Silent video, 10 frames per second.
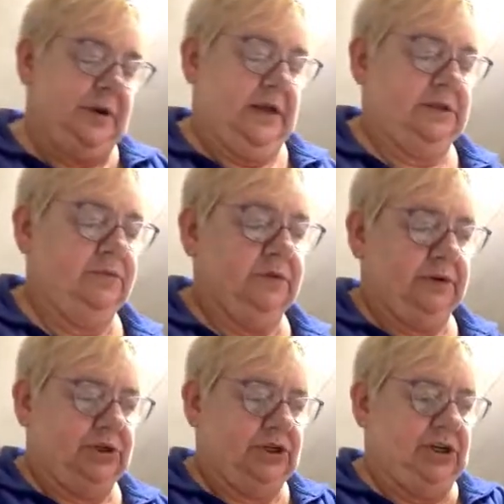any
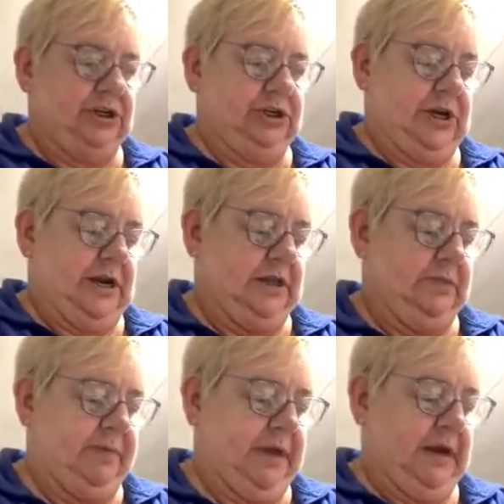real chit chat at
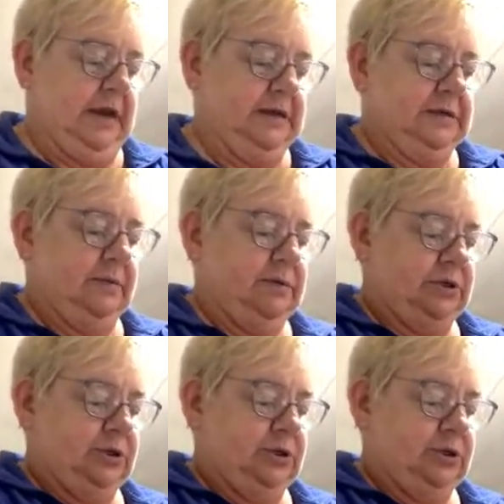the beginning because I was